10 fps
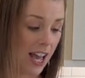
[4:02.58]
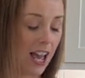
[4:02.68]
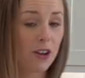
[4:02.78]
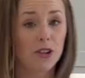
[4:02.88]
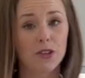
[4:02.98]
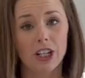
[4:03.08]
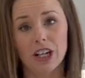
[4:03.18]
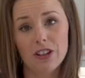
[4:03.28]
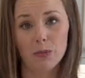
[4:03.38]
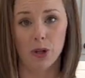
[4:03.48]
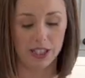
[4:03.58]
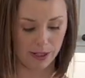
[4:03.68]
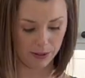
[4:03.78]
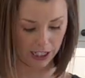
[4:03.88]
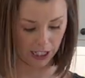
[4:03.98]
I don't know if you can hear the boys
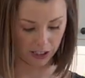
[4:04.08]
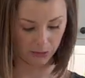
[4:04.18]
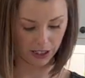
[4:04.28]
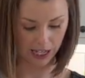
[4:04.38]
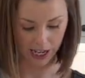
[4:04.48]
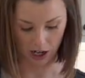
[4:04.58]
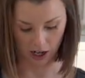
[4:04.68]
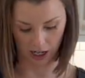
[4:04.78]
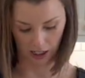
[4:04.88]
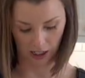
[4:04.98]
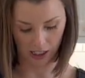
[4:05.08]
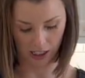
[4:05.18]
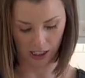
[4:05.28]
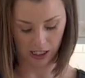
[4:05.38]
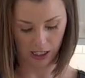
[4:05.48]
upstairs, but they are
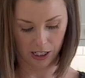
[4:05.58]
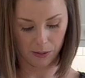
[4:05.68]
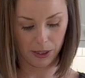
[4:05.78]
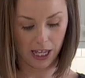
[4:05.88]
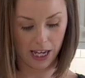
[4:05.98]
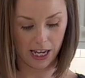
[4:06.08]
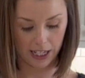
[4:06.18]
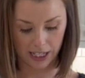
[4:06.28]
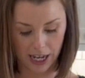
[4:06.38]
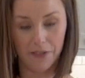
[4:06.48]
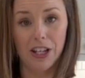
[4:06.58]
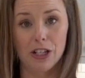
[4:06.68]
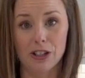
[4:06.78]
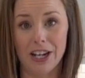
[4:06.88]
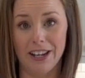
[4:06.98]
playing and kind of
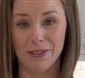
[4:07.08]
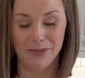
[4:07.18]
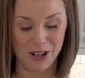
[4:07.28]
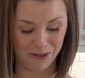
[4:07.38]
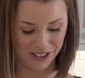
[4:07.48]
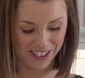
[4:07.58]
entertaining themselves.